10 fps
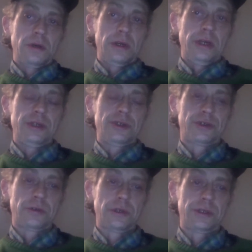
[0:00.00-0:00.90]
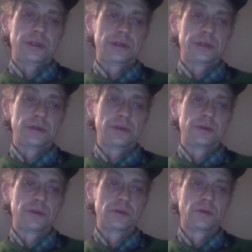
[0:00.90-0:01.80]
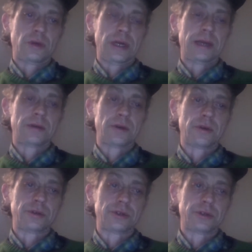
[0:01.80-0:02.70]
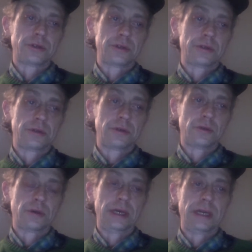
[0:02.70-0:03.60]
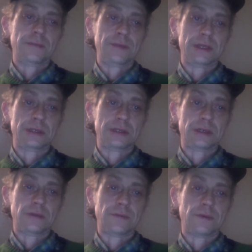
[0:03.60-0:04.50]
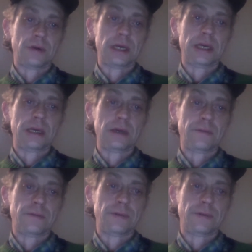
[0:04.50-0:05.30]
insurance or agriculture or any of these variety of